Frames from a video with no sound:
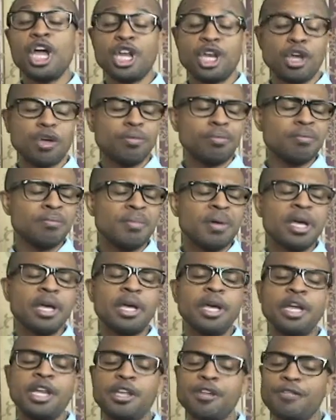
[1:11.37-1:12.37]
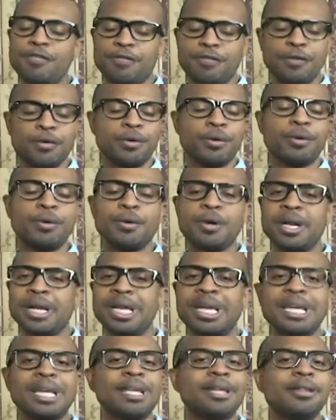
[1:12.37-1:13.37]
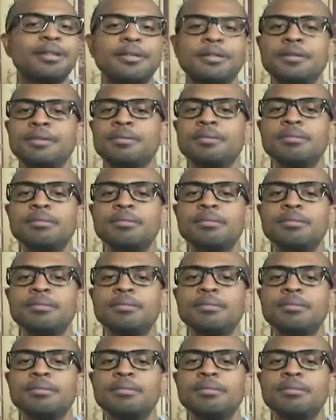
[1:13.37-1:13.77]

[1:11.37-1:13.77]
no money for rent.